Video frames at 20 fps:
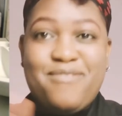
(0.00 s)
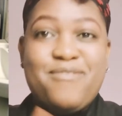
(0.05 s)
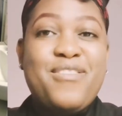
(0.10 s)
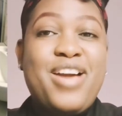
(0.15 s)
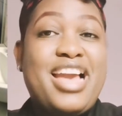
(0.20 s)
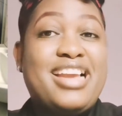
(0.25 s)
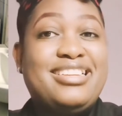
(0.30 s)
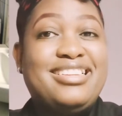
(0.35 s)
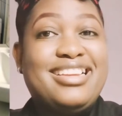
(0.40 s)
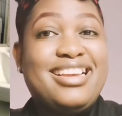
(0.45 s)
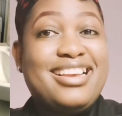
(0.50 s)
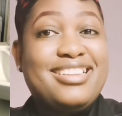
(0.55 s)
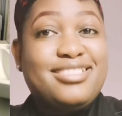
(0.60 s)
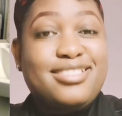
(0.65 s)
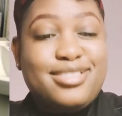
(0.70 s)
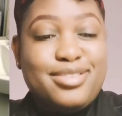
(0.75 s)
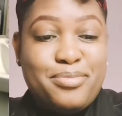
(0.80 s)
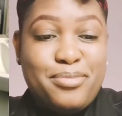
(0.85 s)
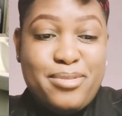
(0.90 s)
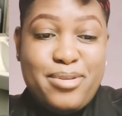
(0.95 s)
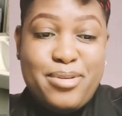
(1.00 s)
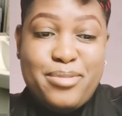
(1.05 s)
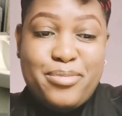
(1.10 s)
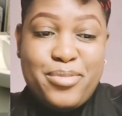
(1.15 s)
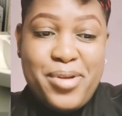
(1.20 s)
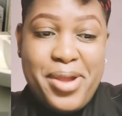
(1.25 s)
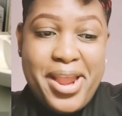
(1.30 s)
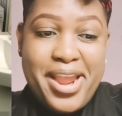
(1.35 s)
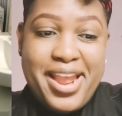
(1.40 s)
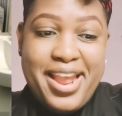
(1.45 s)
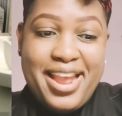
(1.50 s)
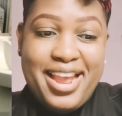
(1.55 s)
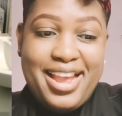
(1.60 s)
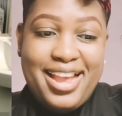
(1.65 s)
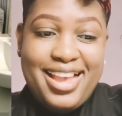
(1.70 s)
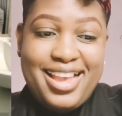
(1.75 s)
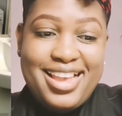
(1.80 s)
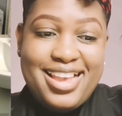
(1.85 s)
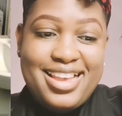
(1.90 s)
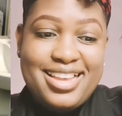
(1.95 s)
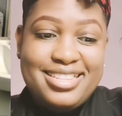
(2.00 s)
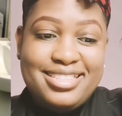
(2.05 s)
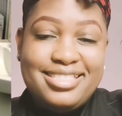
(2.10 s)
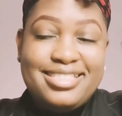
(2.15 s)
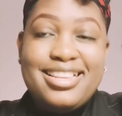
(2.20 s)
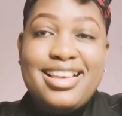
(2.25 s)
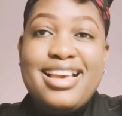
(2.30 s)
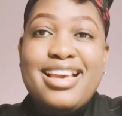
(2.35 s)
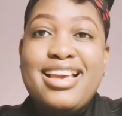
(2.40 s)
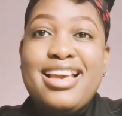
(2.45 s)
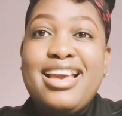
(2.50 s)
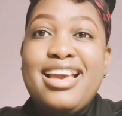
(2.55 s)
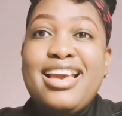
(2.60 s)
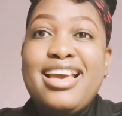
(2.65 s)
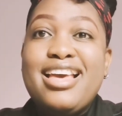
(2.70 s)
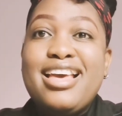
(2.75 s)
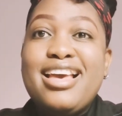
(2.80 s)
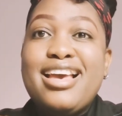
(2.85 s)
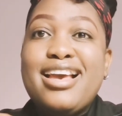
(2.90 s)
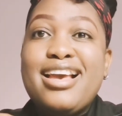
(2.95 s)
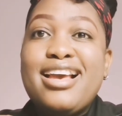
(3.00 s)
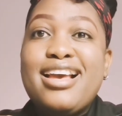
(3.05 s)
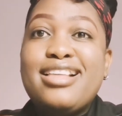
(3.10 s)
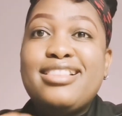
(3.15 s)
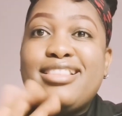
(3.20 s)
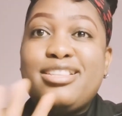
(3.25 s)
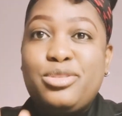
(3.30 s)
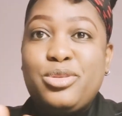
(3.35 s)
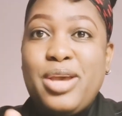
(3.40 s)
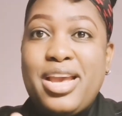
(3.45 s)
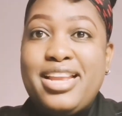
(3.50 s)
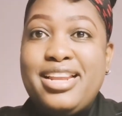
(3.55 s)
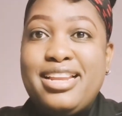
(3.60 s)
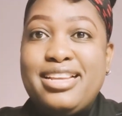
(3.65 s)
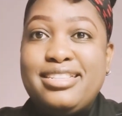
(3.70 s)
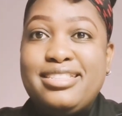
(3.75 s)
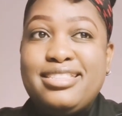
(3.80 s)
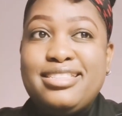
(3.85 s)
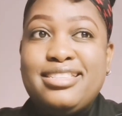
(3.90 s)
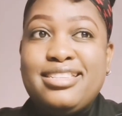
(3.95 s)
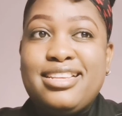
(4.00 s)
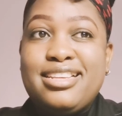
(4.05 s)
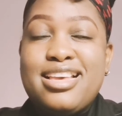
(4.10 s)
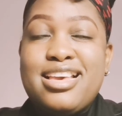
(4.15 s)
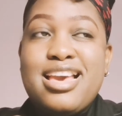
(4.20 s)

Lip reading: find in Zimbabwe is the toilets.